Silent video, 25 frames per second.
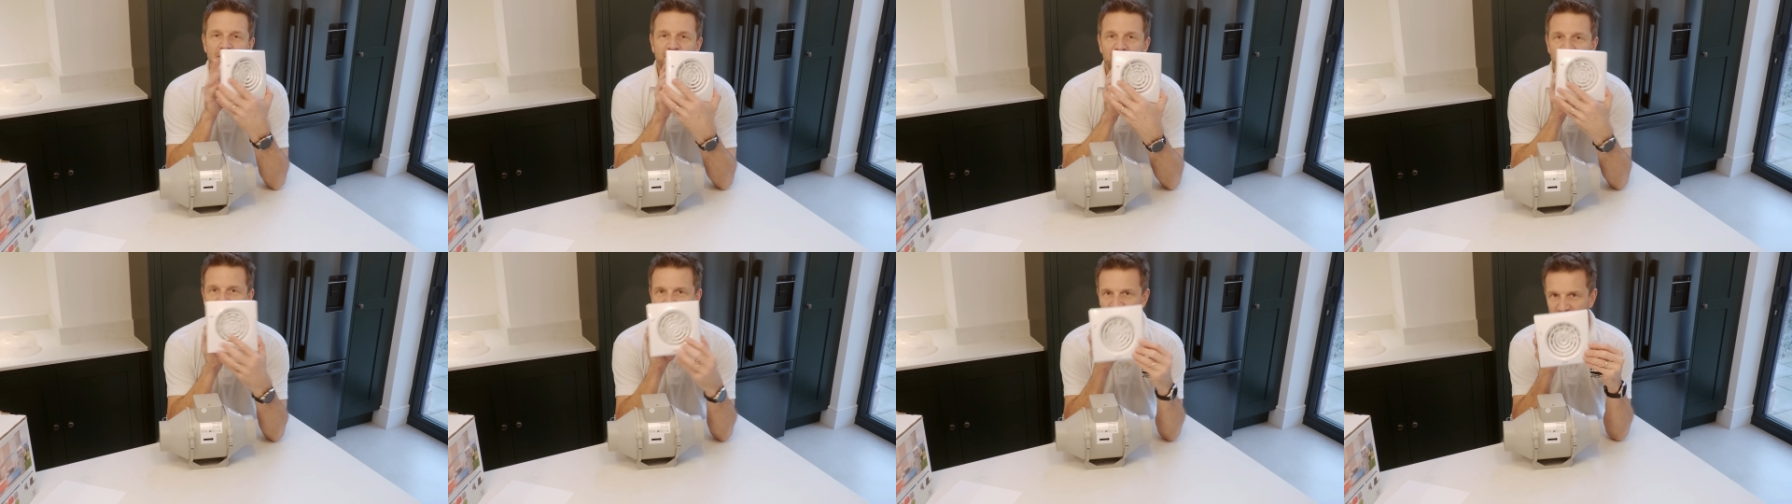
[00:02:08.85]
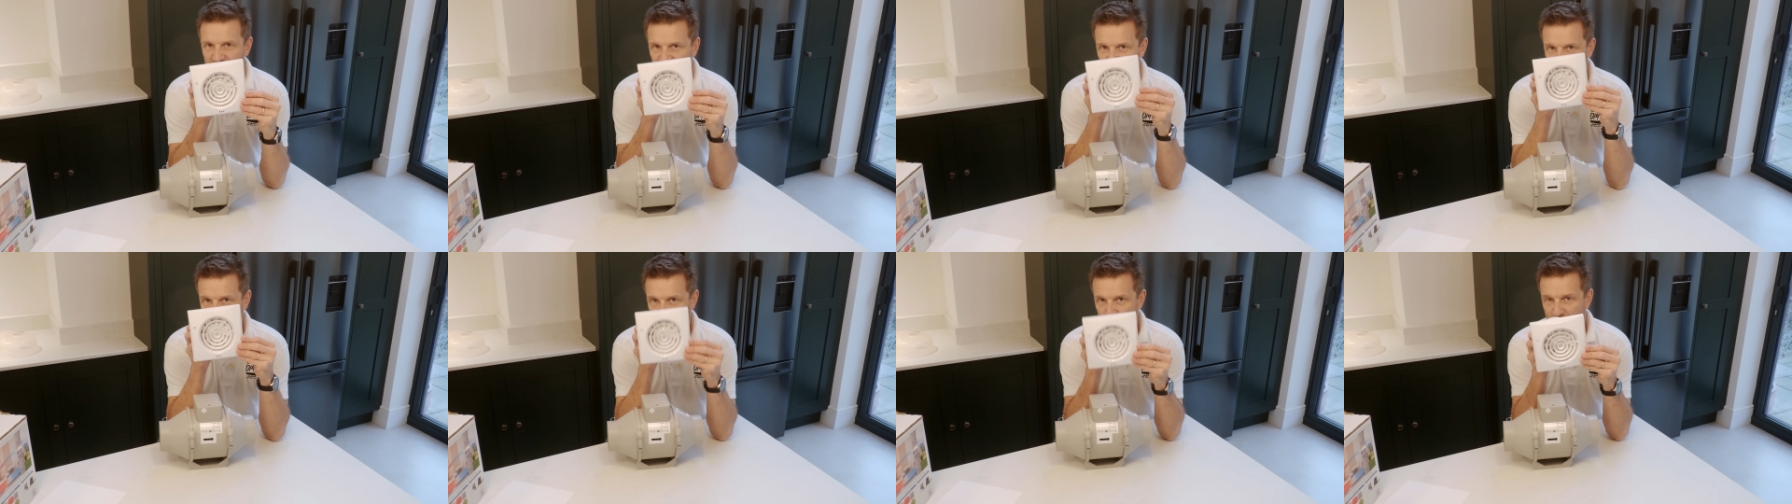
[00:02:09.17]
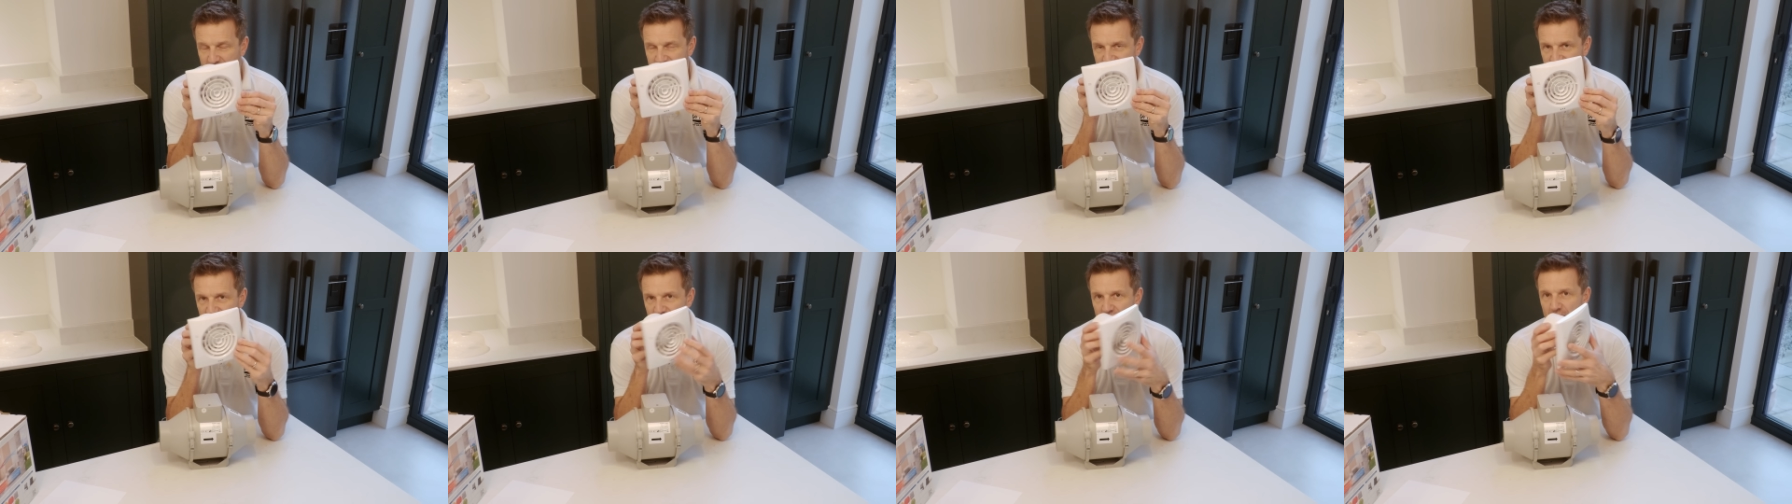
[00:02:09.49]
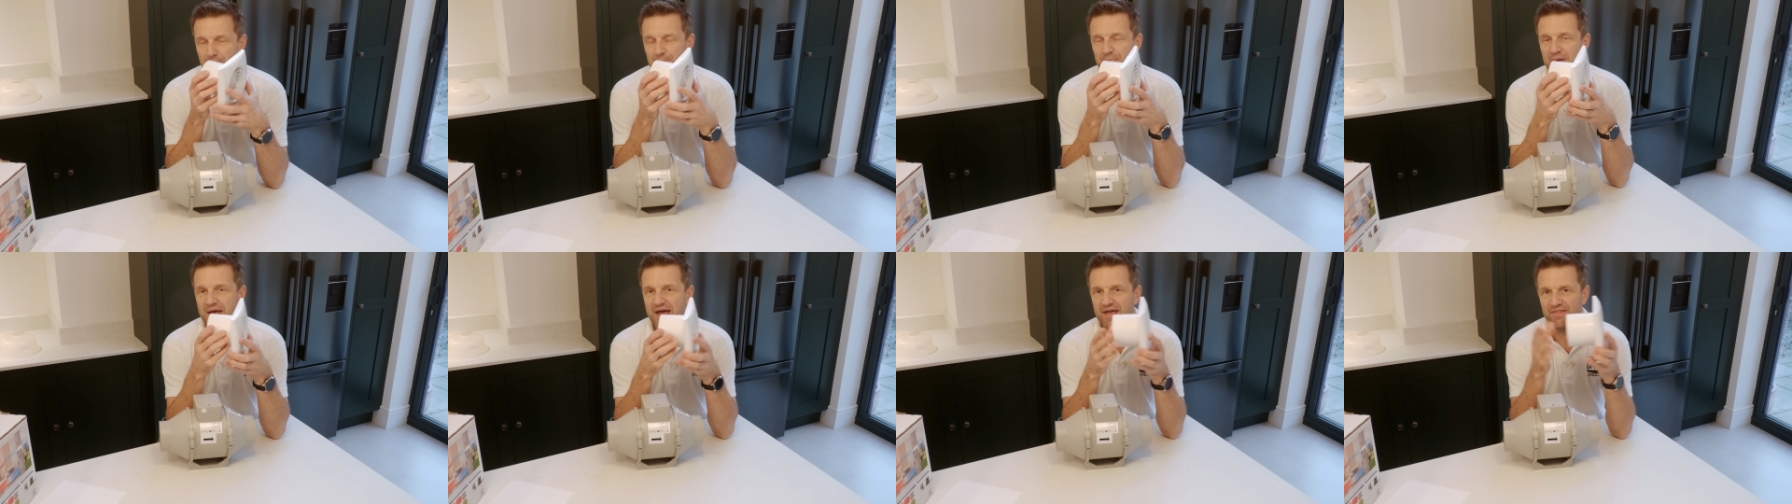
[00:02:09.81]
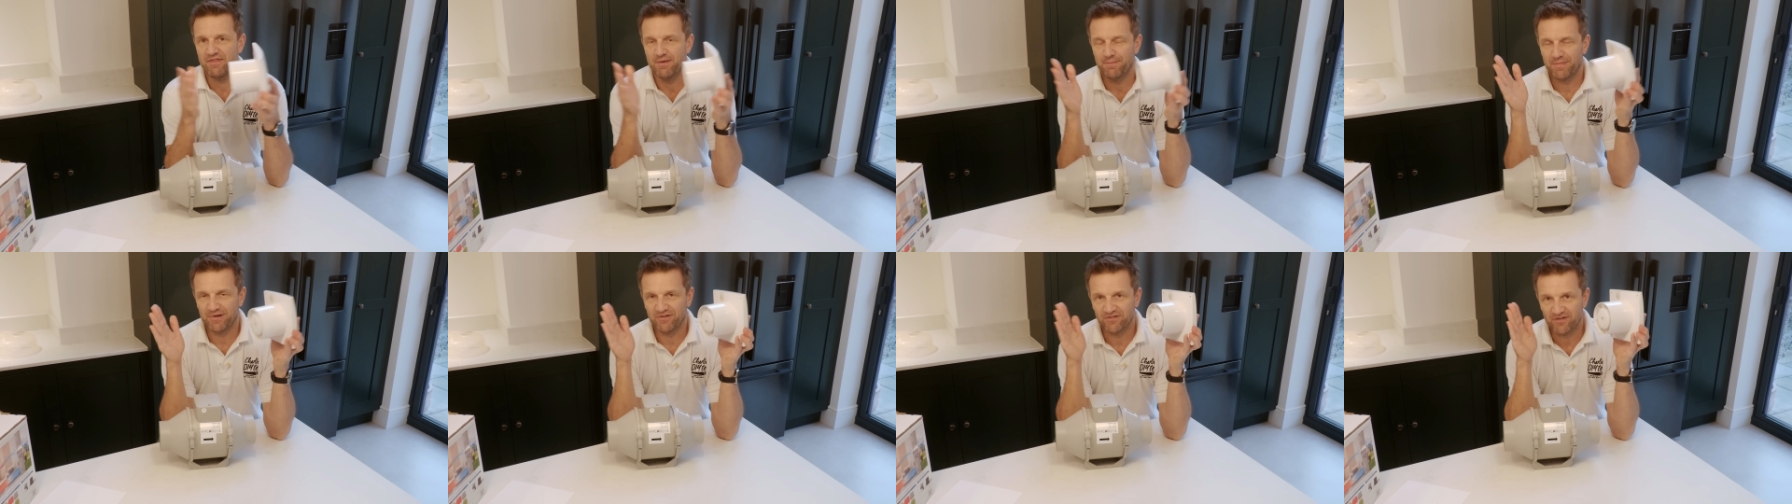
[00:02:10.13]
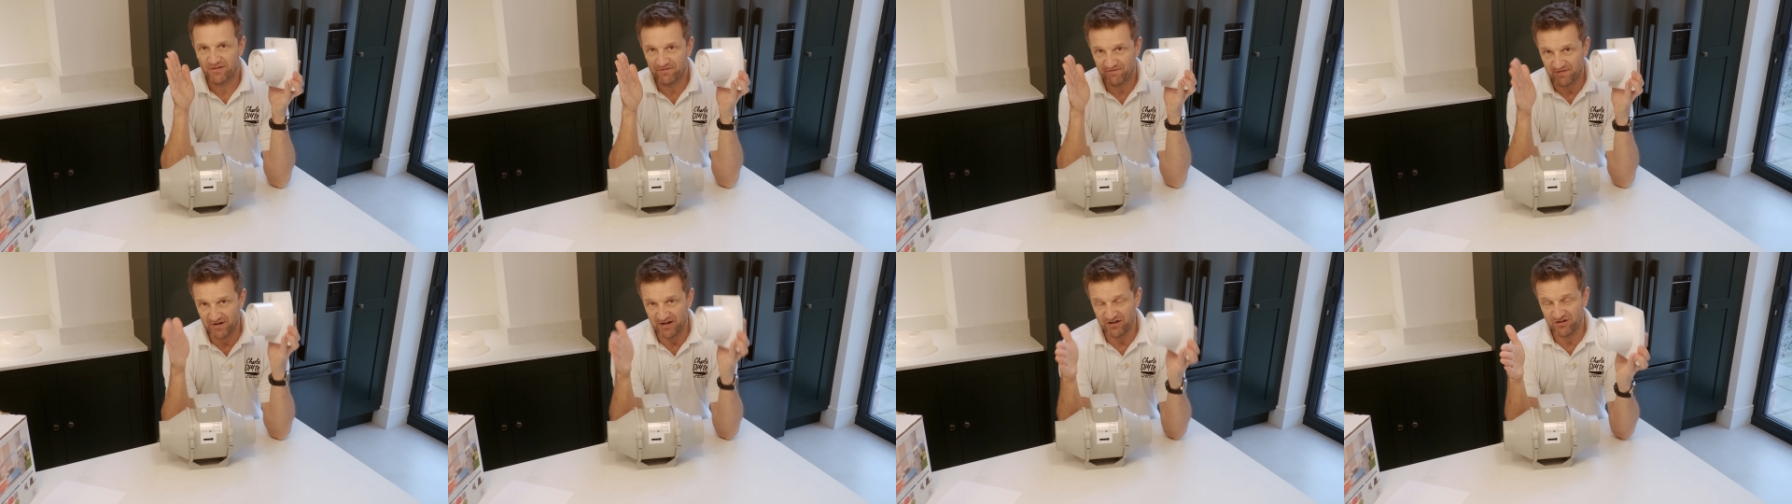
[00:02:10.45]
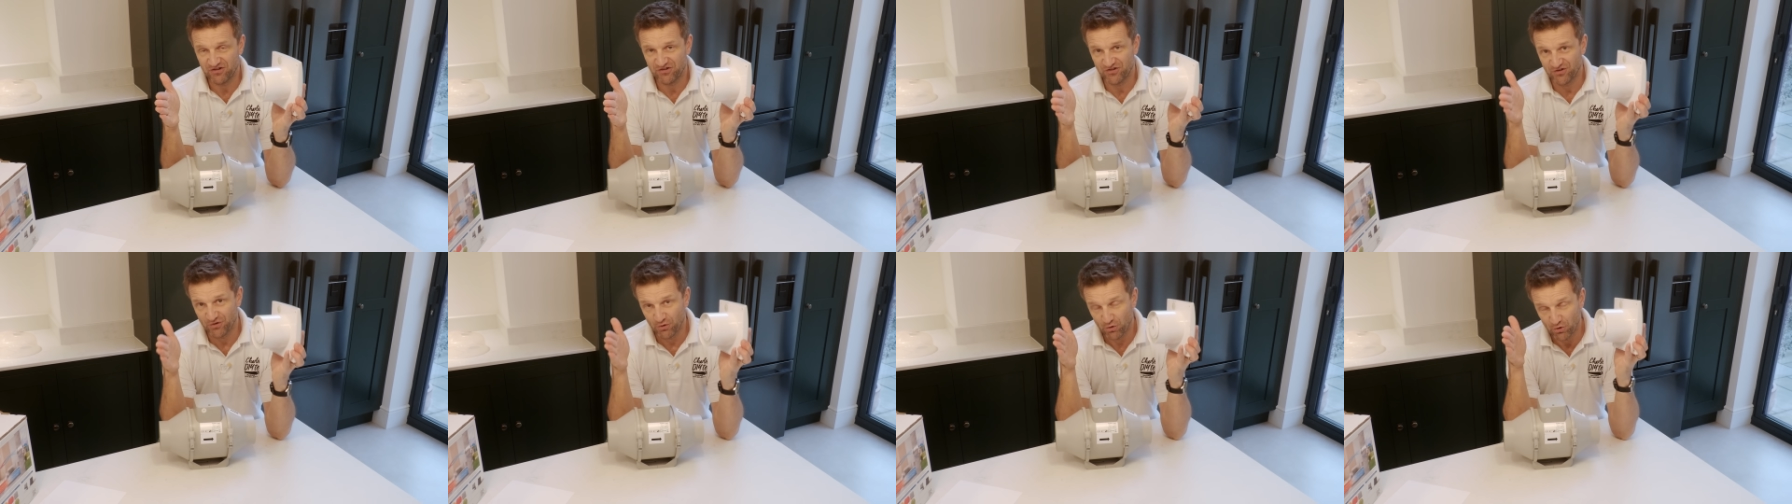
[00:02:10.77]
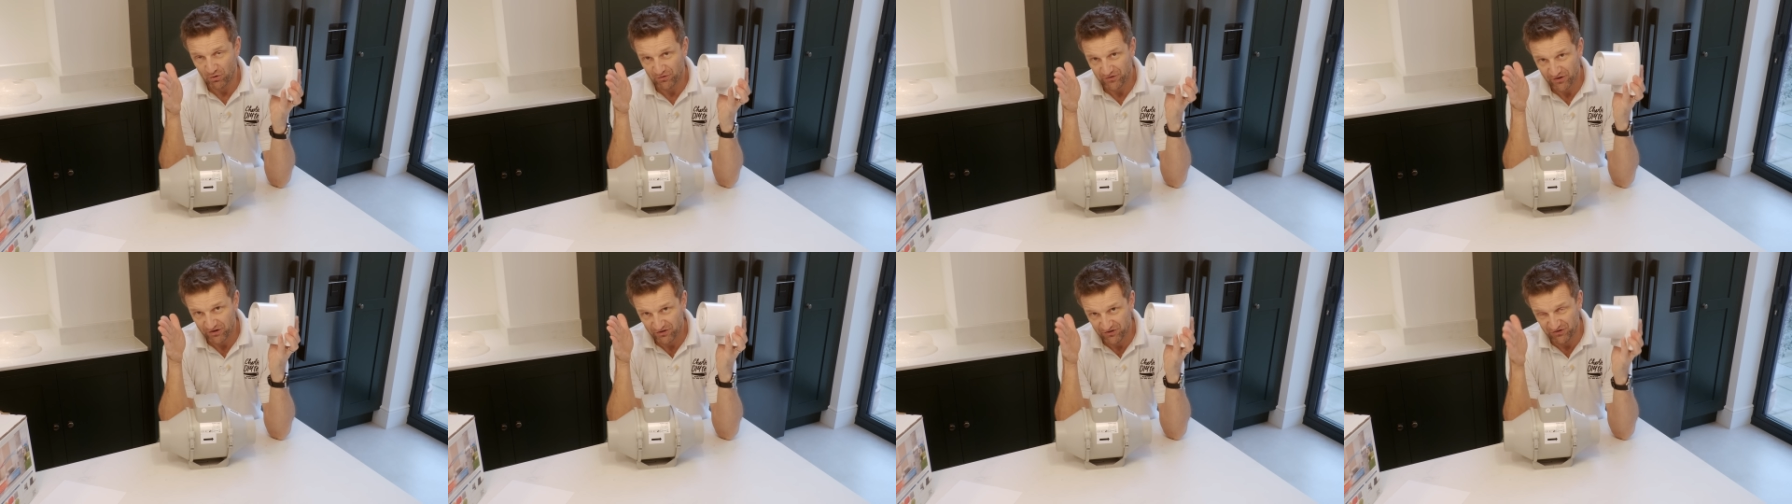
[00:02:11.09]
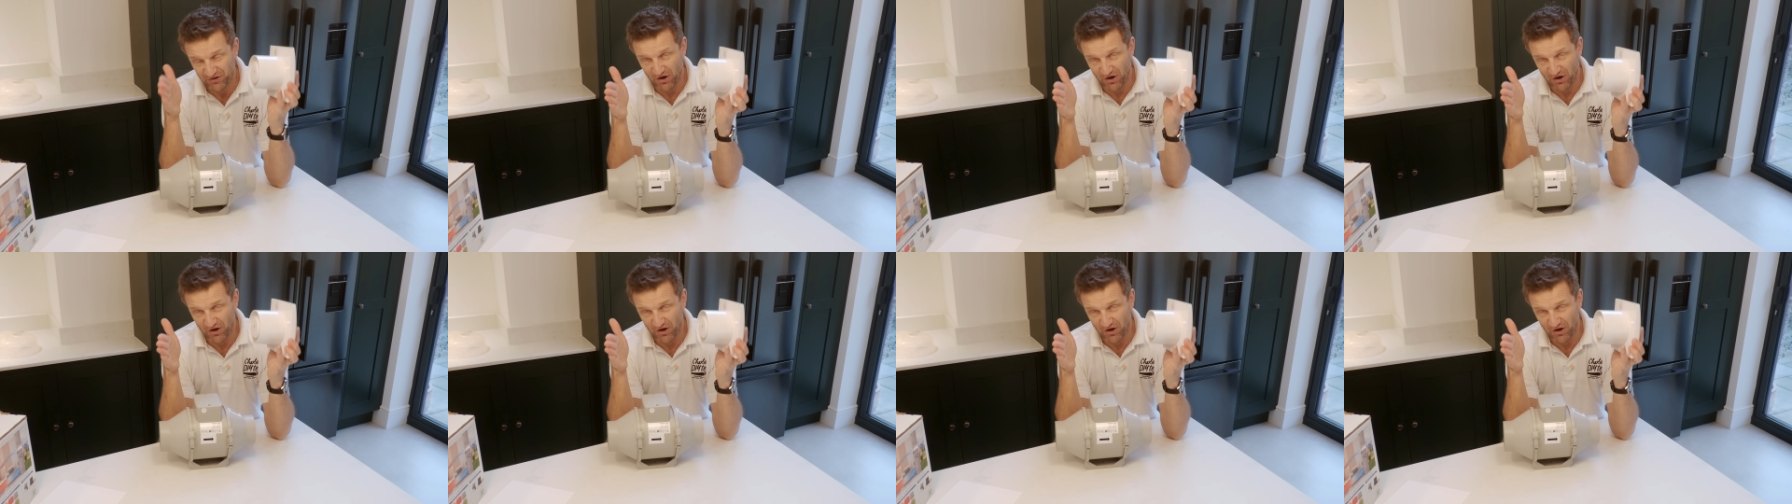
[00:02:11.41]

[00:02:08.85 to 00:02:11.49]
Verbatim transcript: this way up and they're meant to have very short